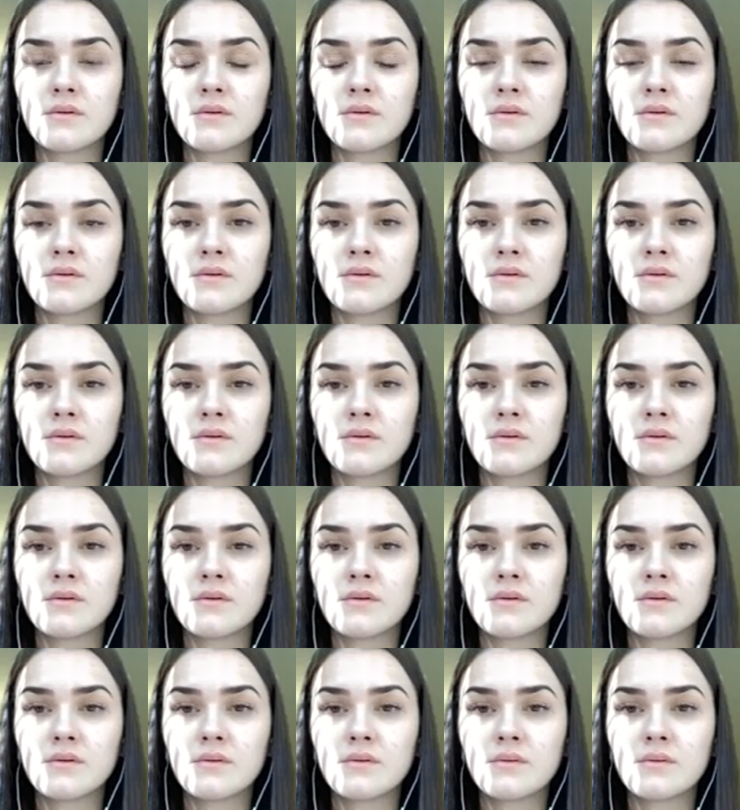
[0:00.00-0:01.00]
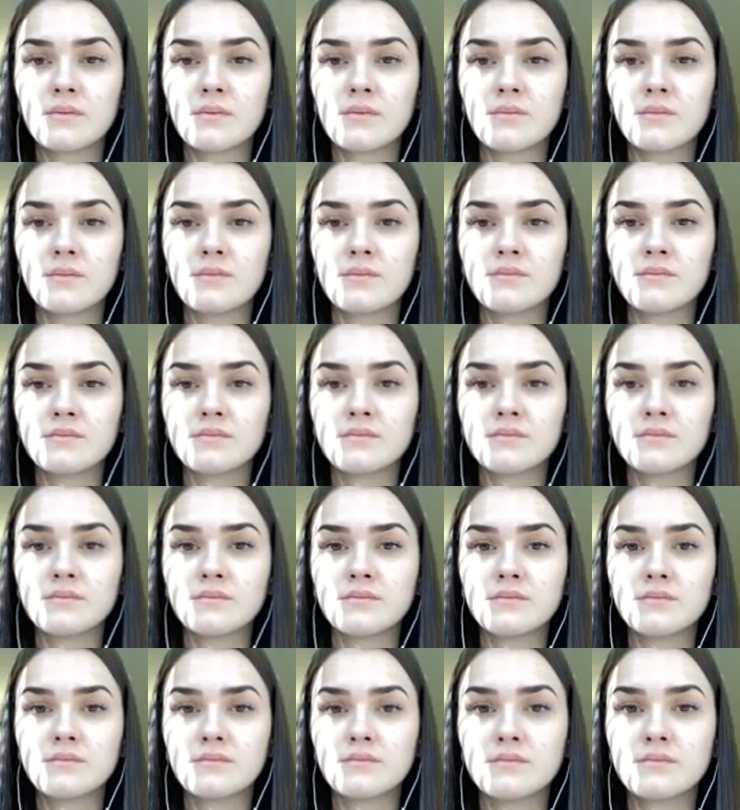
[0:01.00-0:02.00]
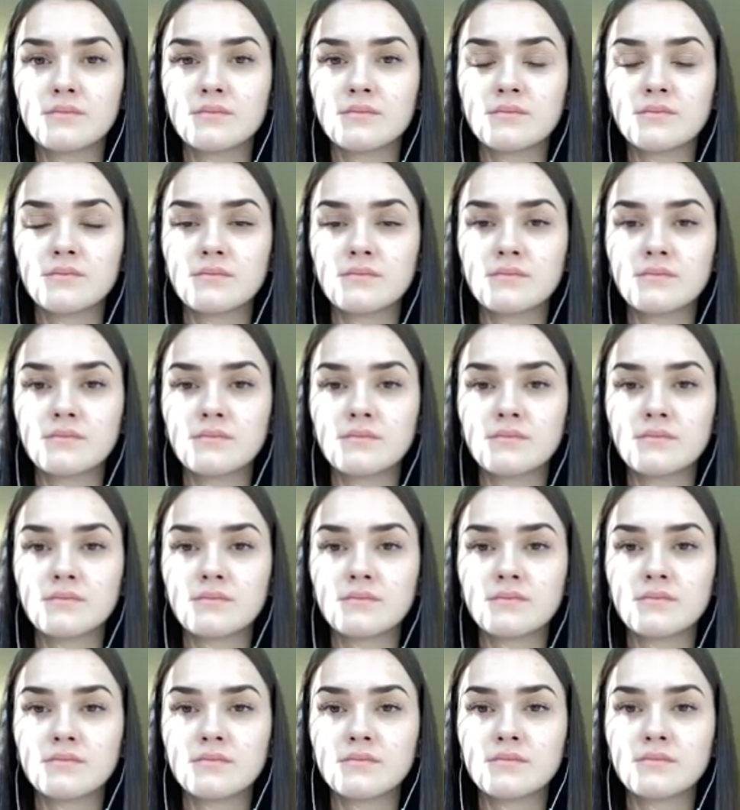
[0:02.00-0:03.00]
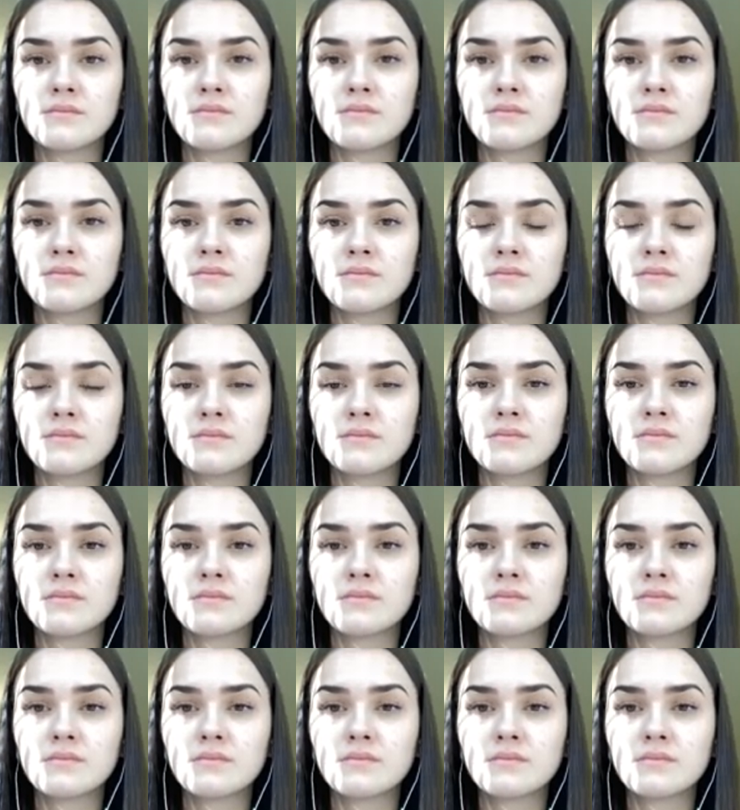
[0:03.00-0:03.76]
(silent)